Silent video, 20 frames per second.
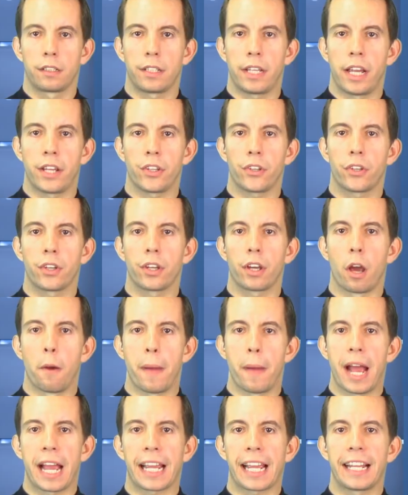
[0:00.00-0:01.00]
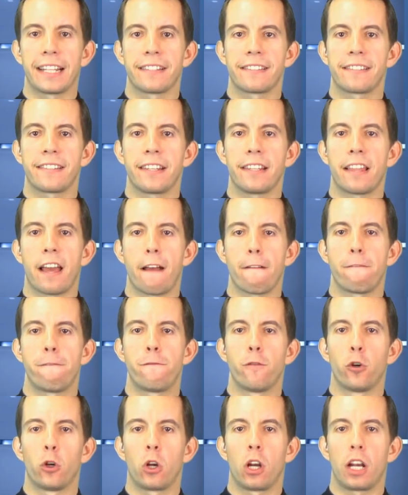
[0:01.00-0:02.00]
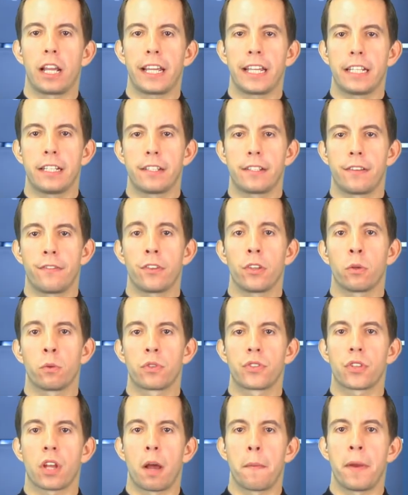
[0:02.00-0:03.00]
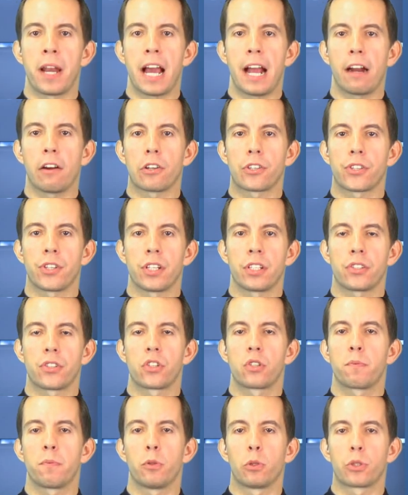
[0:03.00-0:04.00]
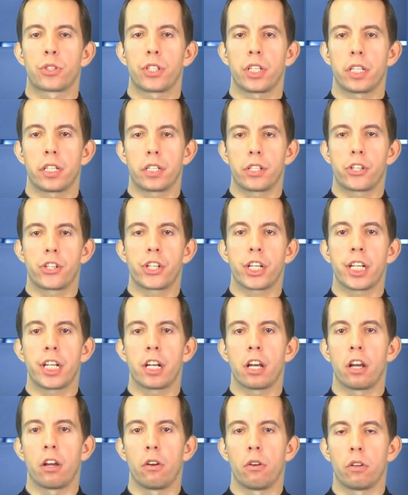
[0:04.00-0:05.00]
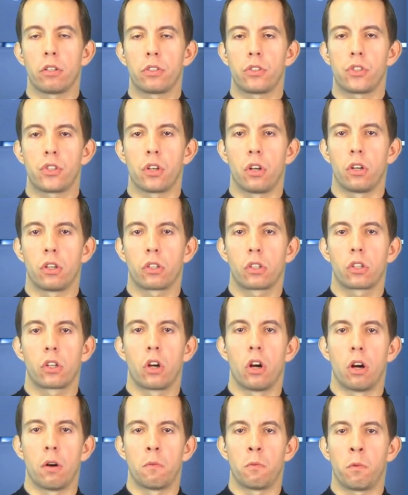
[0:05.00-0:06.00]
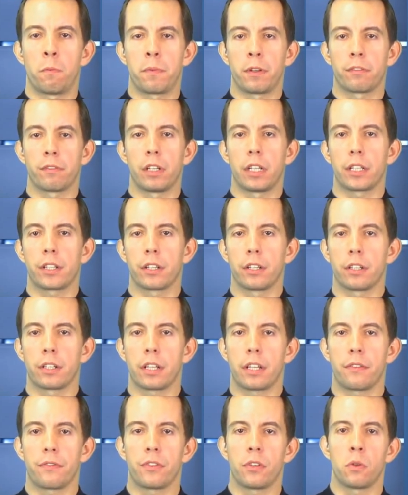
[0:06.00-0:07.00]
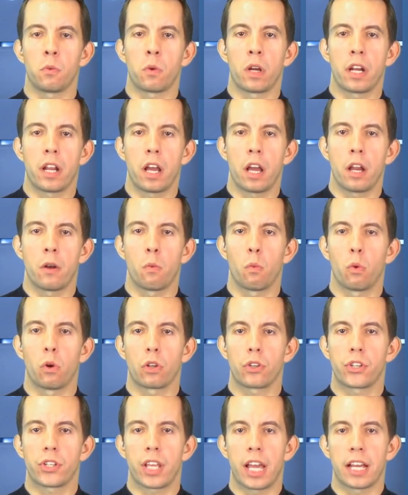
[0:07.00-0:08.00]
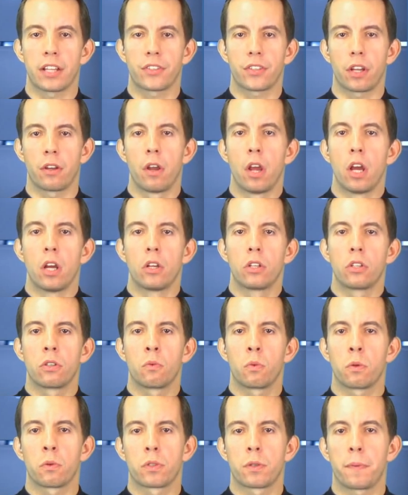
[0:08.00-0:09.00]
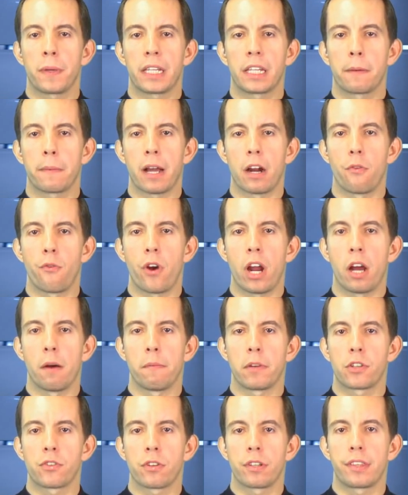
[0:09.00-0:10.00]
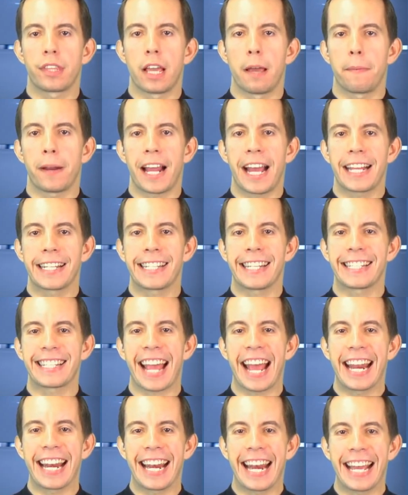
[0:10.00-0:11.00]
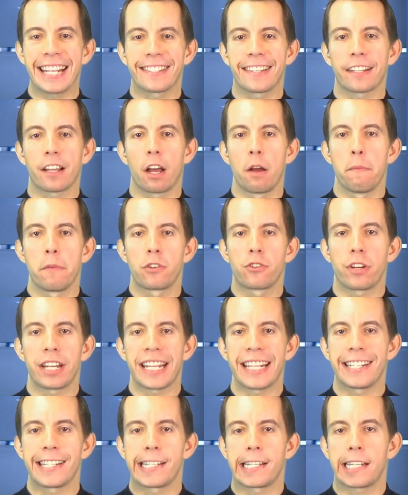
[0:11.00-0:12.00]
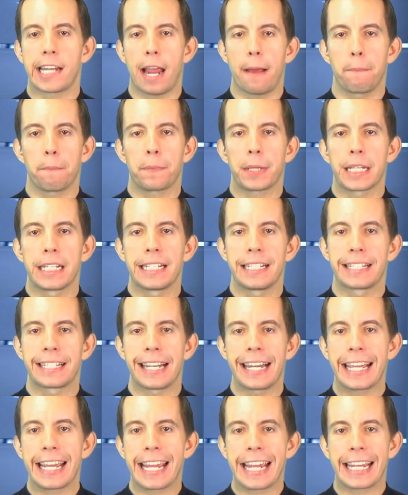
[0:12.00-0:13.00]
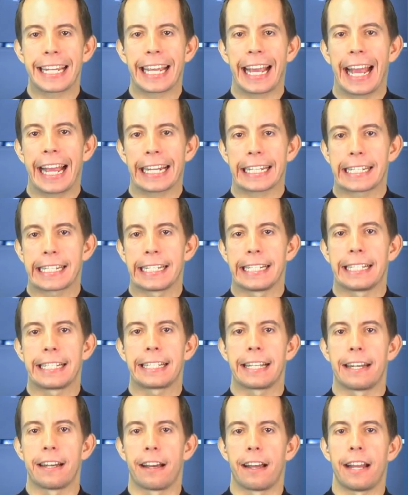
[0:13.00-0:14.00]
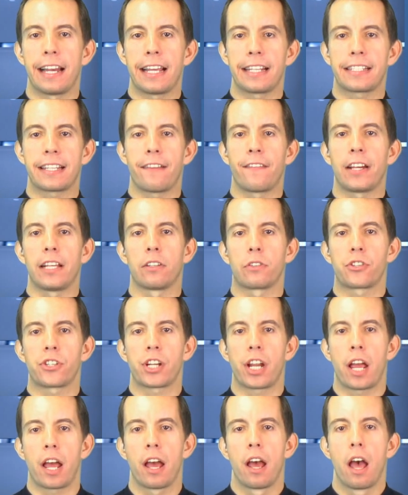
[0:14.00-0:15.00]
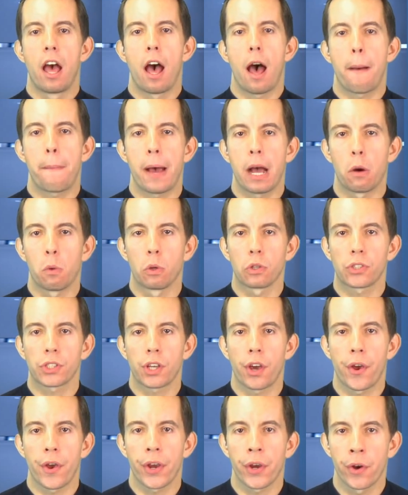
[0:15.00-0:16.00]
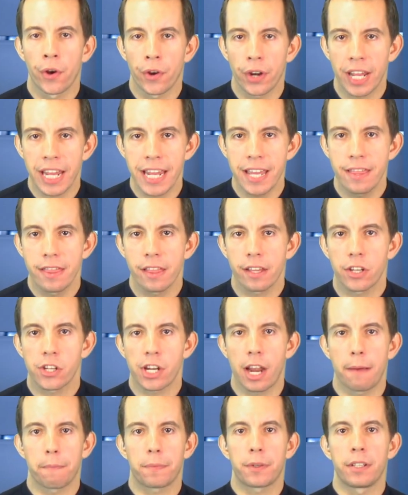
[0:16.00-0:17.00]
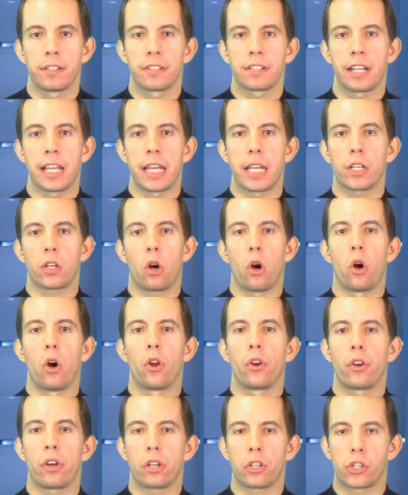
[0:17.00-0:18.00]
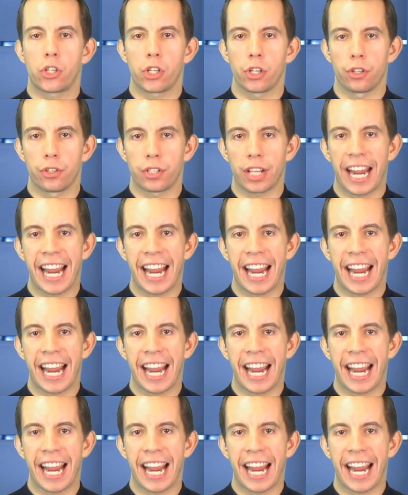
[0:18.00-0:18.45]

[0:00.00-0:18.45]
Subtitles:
Yeah, you can go back and see that full interview with Simon Harrison at sportuccino.com. Would be really good if you went and watched that. So we were speaking about Real Madrid there, but actually it's Atletico Madrid in Champions League action tonight. Let's have a little chat about what's going on in the Champions League on Tuesday.